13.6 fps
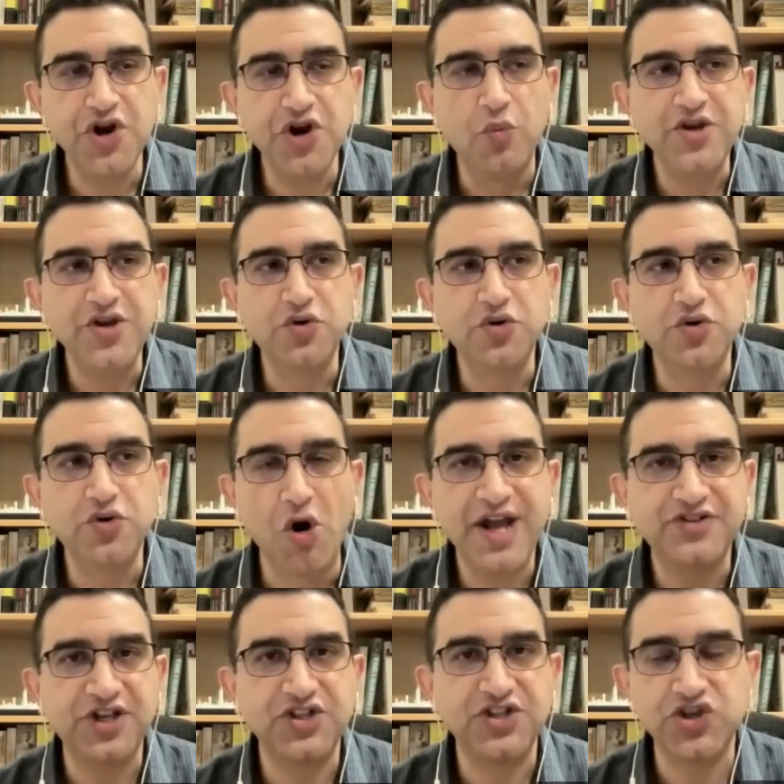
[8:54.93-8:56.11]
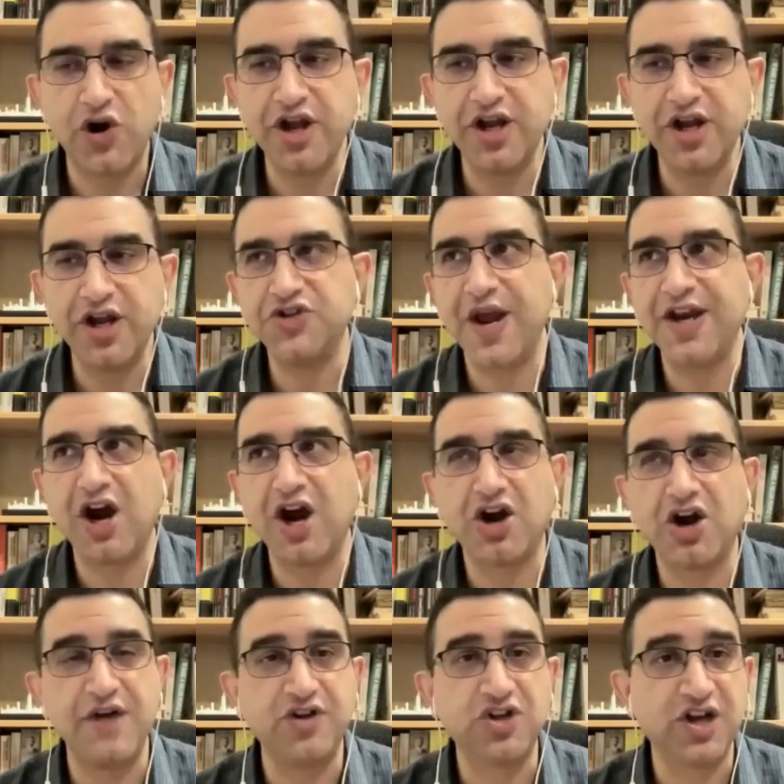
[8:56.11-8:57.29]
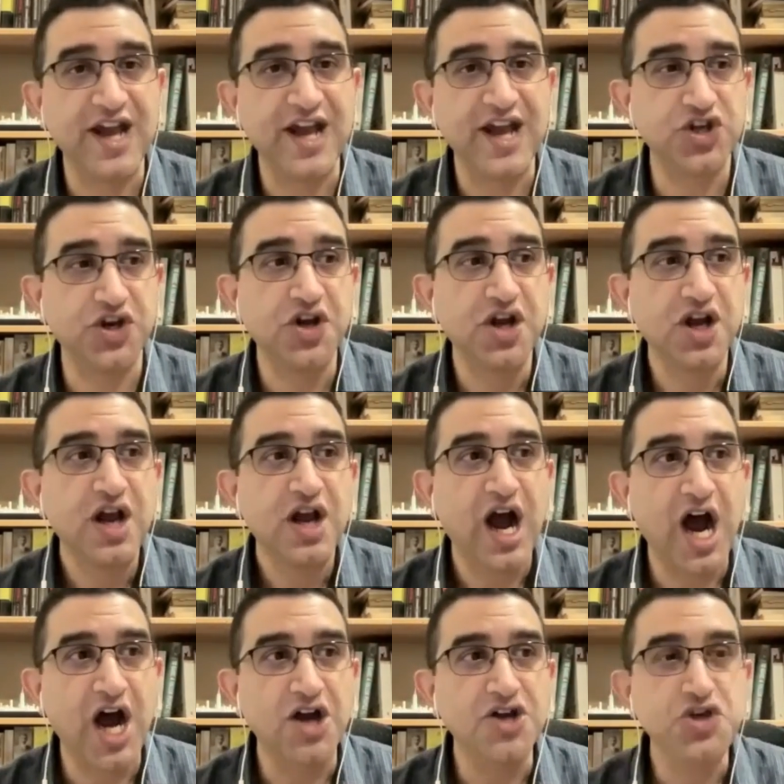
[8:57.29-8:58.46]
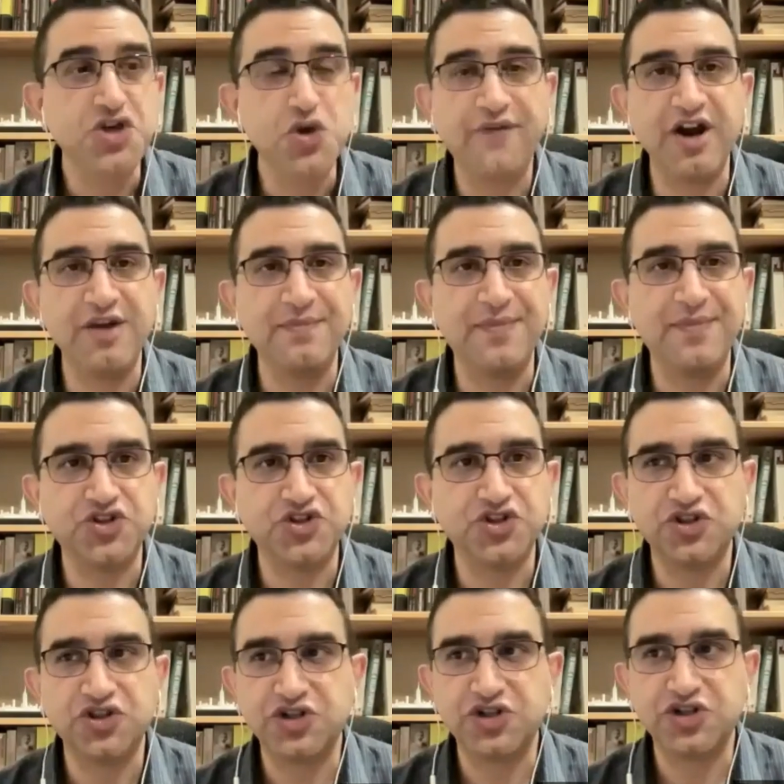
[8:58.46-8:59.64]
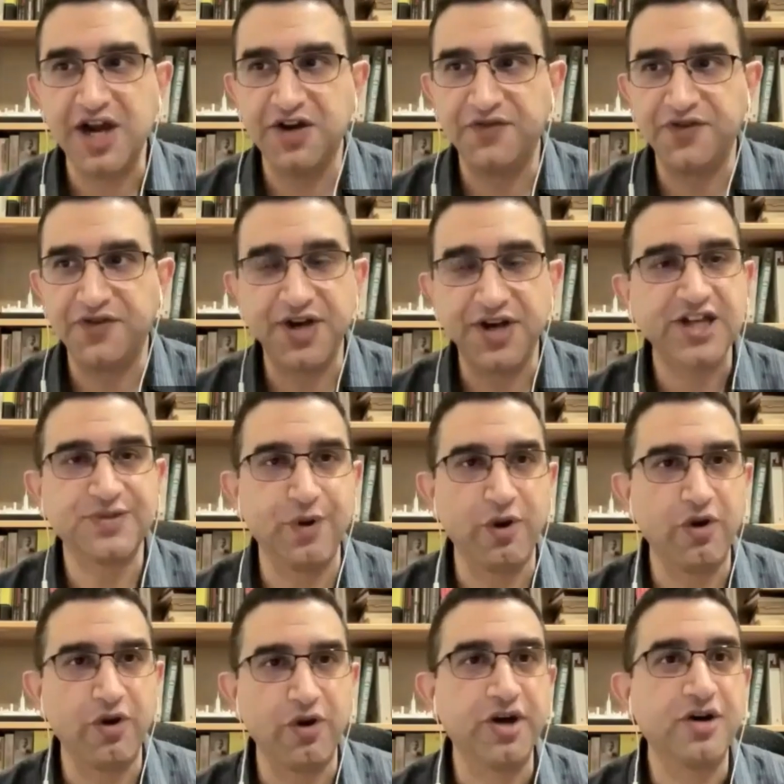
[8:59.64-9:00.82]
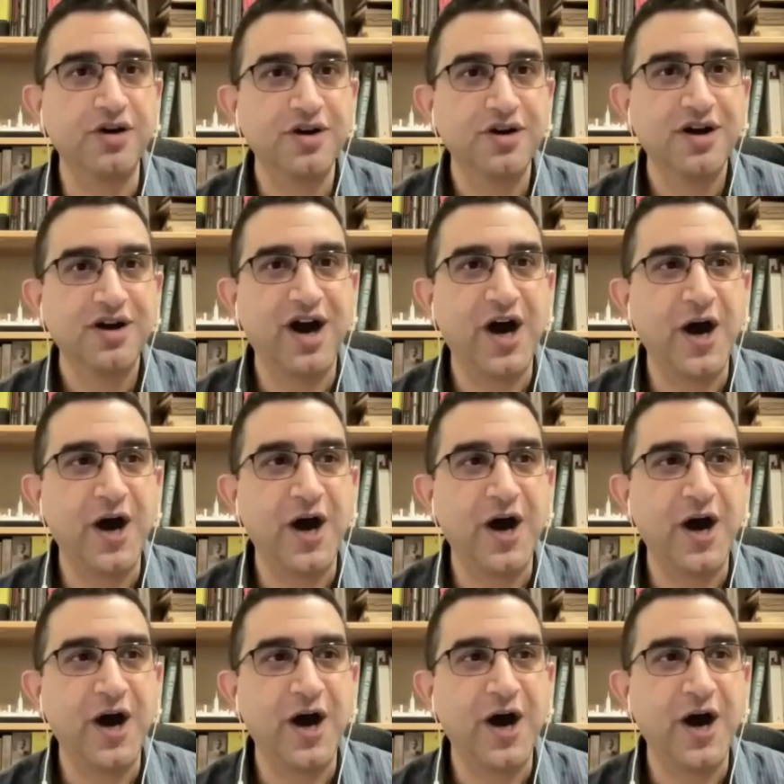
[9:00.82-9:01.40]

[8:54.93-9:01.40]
when you go in as a historian into any archival collection, you are very much kind of an explorer,